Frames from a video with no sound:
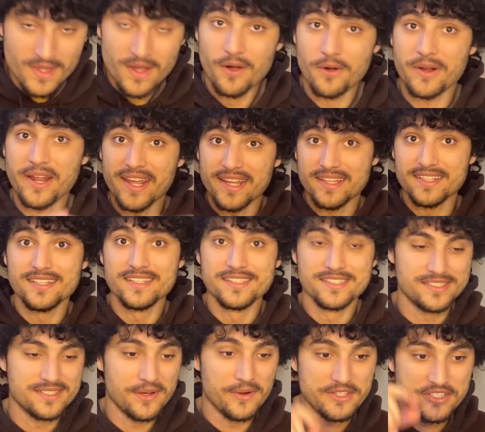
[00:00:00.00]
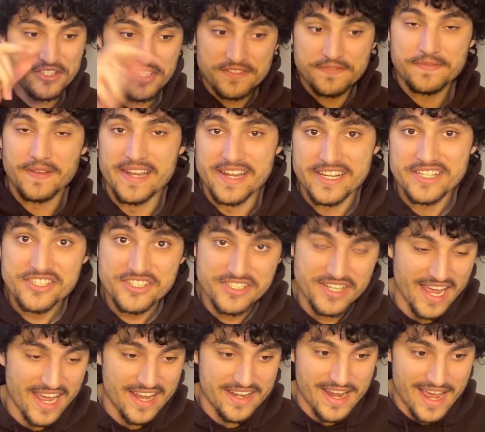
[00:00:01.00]
Okay, so it just finished,
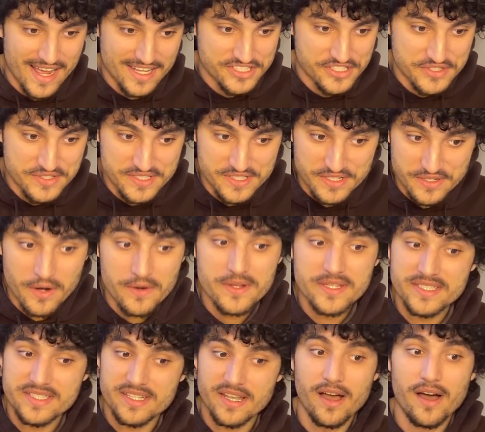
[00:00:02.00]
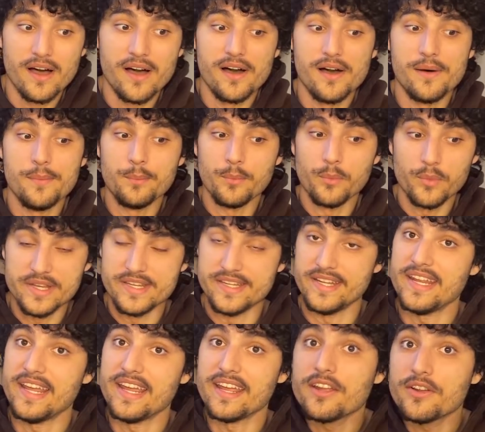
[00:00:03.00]
and as you notice, we
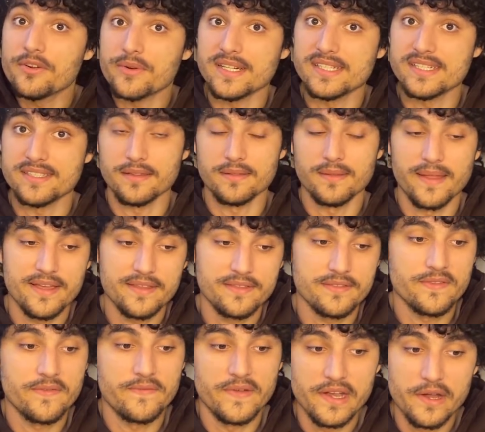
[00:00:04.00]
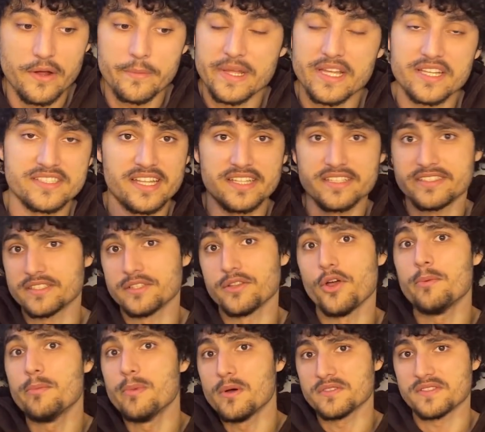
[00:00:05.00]
did increase the length of the video because it
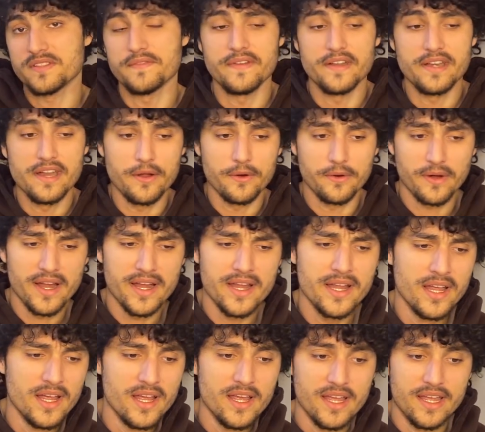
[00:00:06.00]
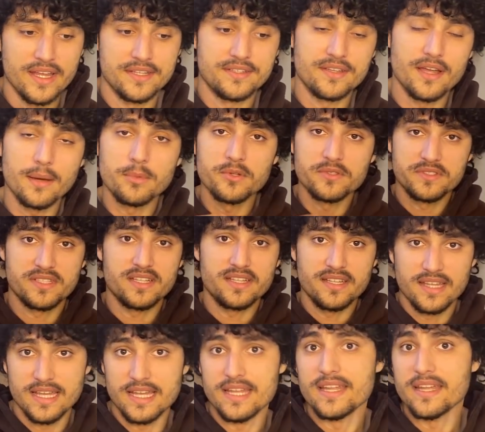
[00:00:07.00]
slow-mos the video, right? It doubles
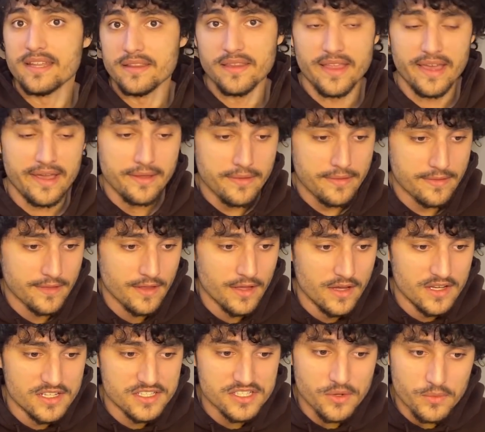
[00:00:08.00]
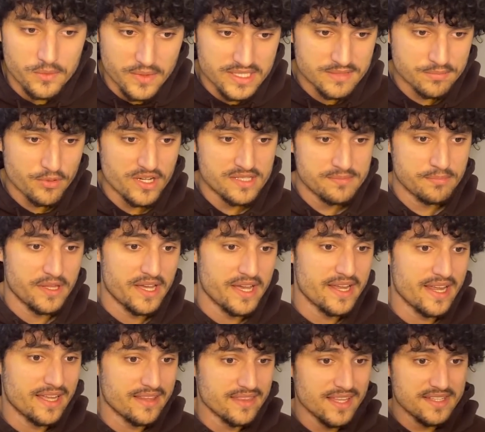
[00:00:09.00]
it in length. So let's press
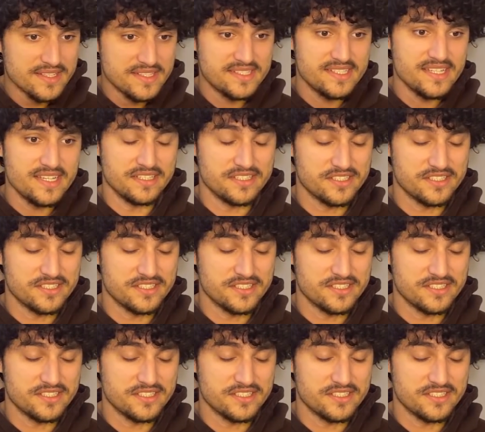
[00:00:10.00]
play and let's see.